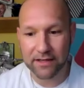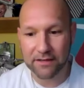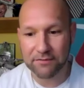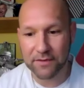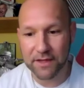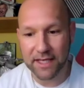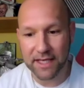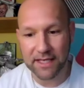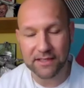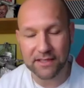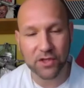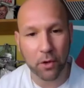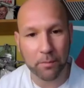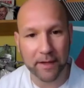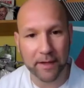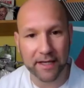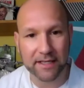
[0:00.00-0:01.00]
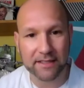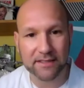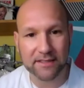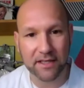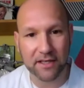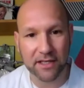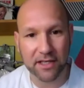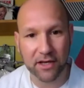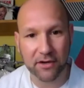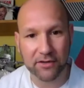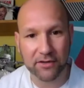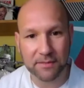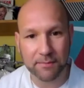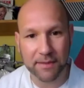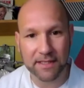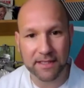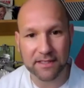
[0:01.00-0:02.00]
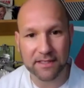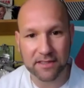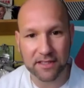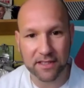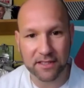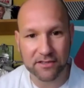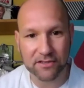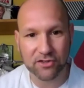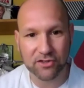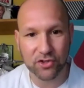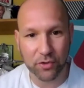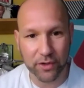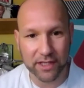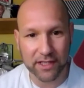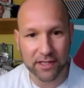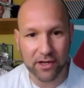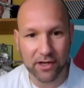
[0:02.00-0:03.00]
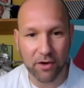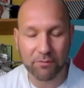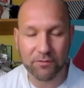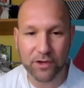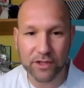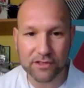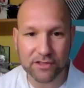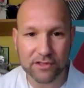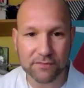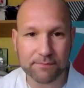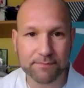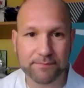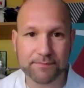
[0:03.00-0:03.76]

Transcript: of the key topics that are going to be discussed during the conference?